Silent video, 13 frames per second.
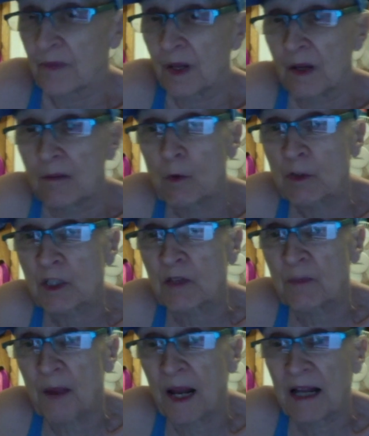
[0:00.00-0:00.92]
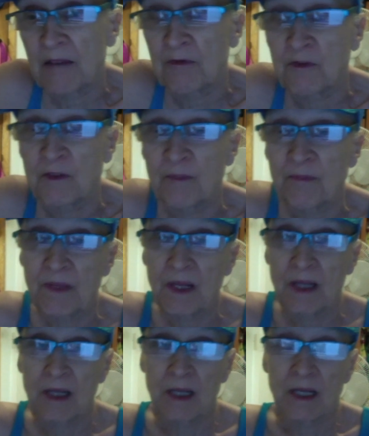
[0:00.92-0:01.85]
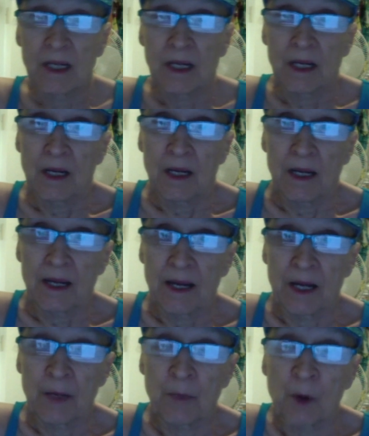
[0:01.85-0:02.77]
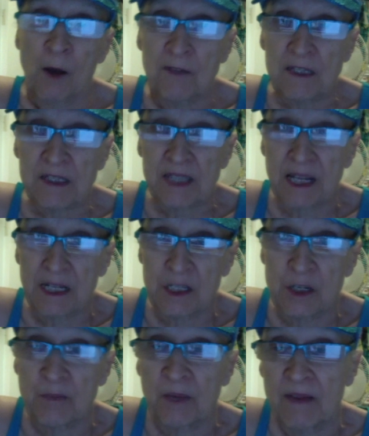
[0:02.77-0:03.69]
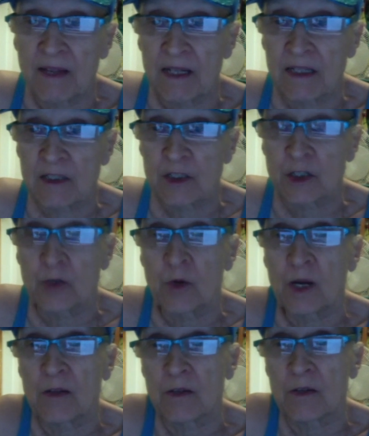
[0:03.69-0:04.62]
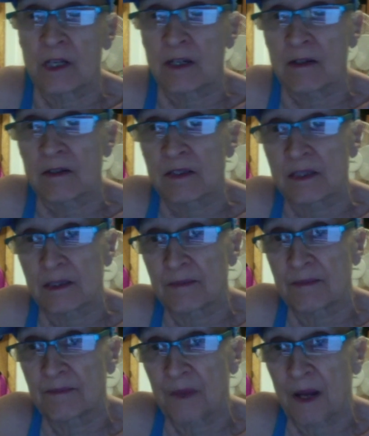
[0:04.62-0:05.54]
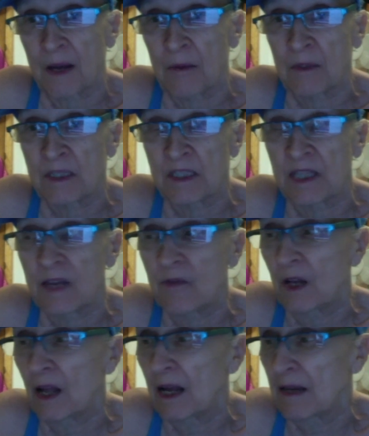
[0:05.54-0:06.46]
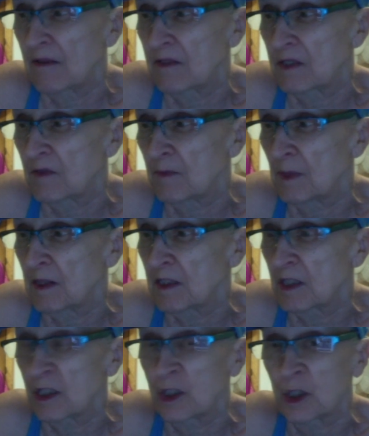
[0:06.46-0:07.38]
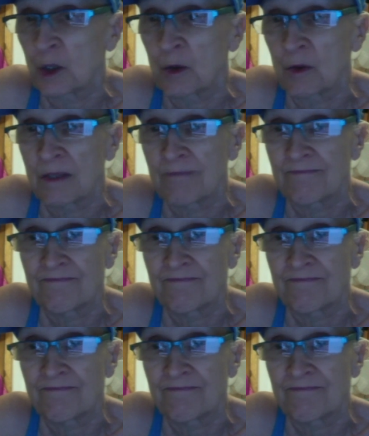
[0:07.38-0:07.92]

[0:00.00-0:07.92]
most of my life. And a prophet said to me that in 200 years, I would save the lives of millions of children.